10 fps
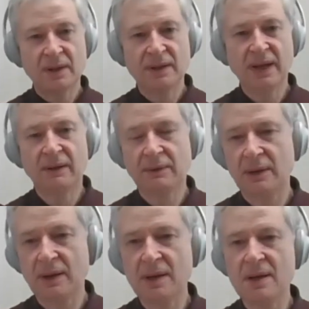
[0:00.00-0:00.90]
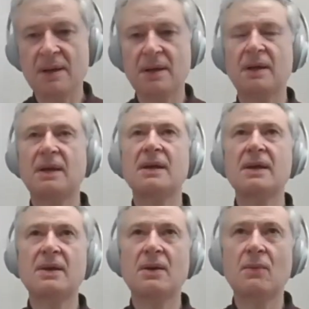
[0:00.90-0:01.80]
now
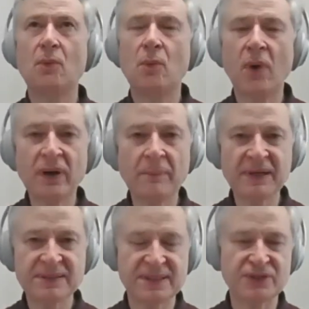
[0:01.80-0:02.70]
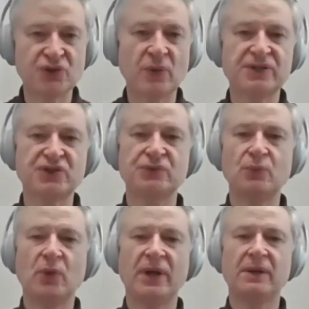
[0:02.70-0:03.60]
what about a
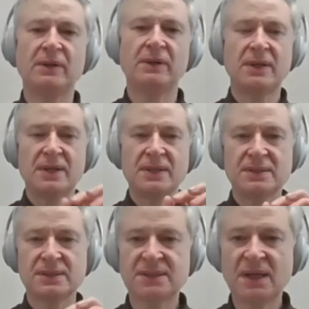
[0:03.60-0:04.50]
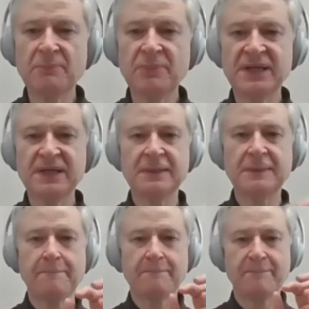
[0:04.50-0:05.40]
situation where somebody
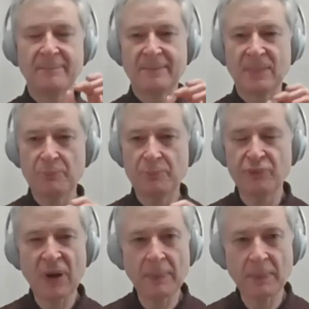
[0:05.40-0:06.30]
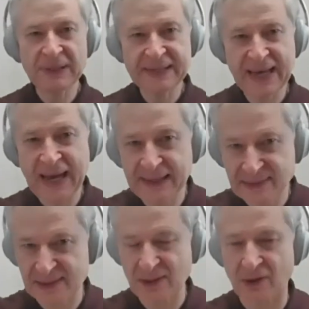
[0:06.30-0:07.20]
probably
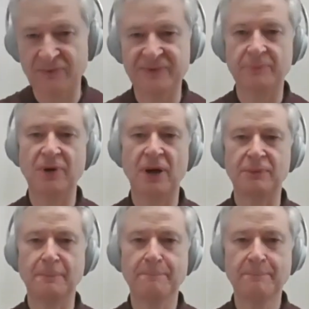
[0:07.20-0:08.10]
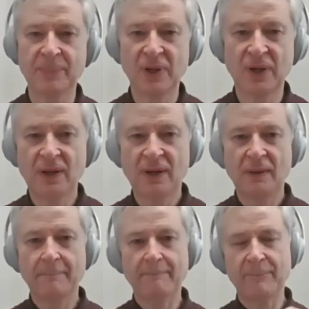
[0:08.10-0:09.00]
can solve the problem
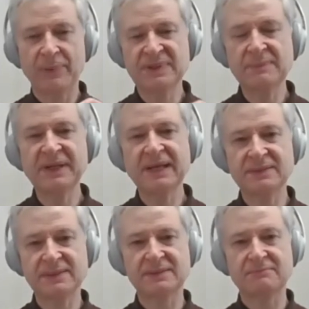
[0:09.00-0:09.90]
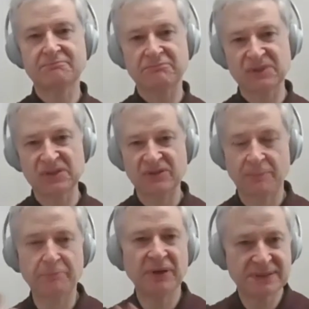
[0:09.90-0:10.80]
but somebody else sort
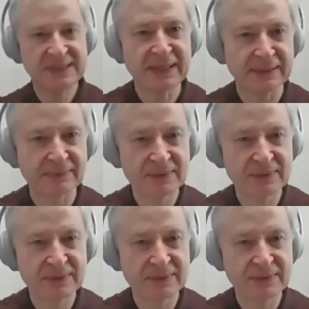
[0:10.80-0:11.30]
of butts in